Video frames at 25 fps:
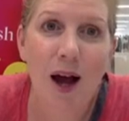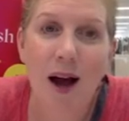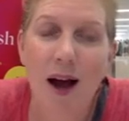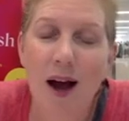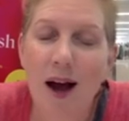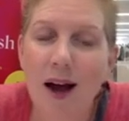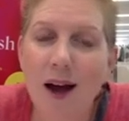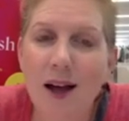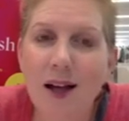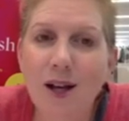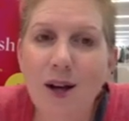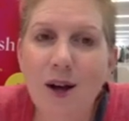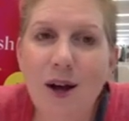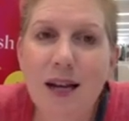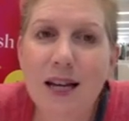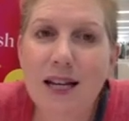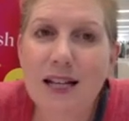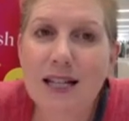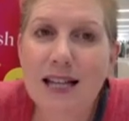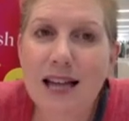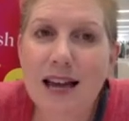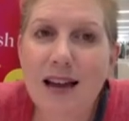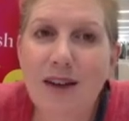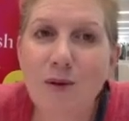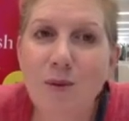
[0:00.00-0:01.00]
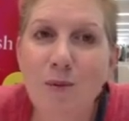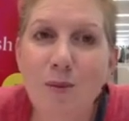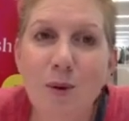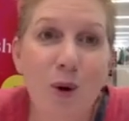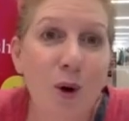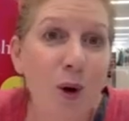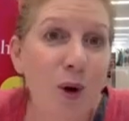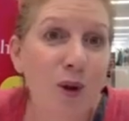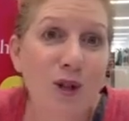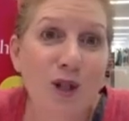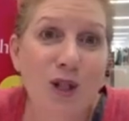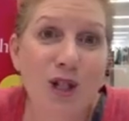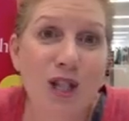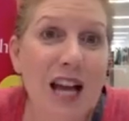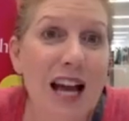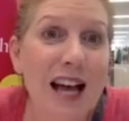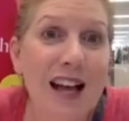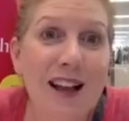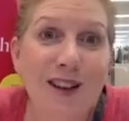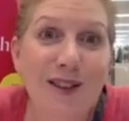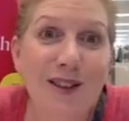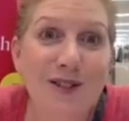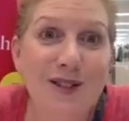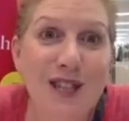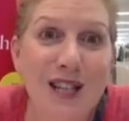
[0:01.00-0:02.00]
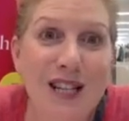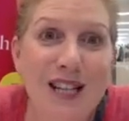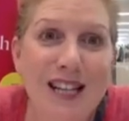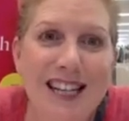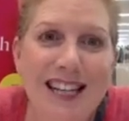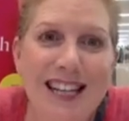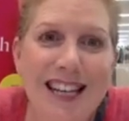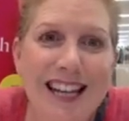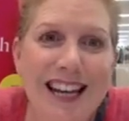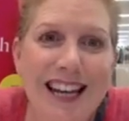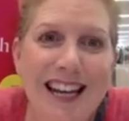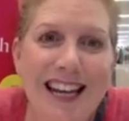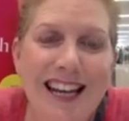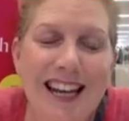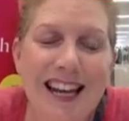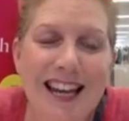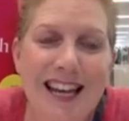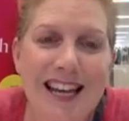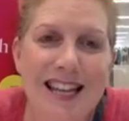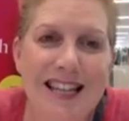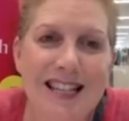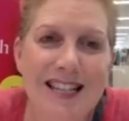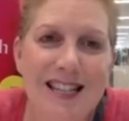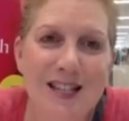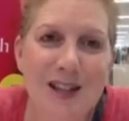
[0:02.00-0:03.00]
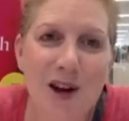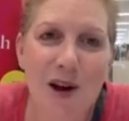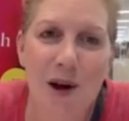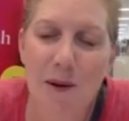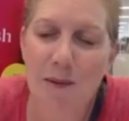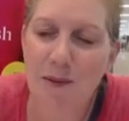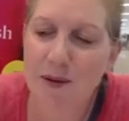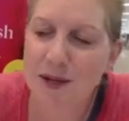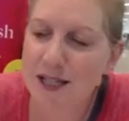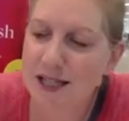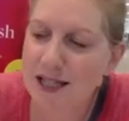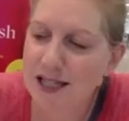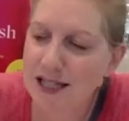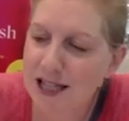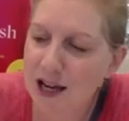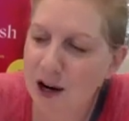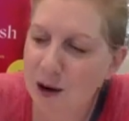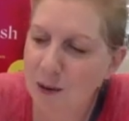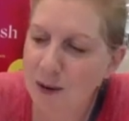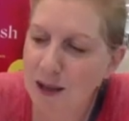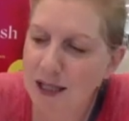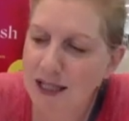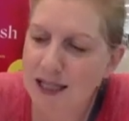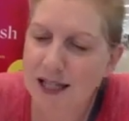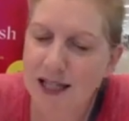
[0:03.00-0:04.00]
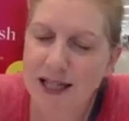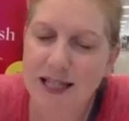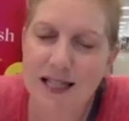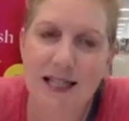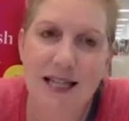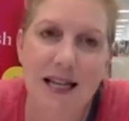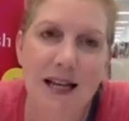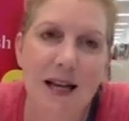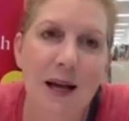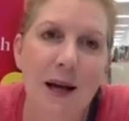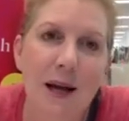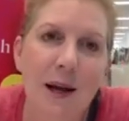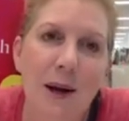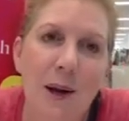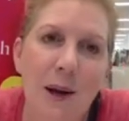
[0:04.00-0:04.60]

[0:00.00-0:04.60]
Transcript: You know, I could have a book on the shelves in a year's time. This is terribly exciting.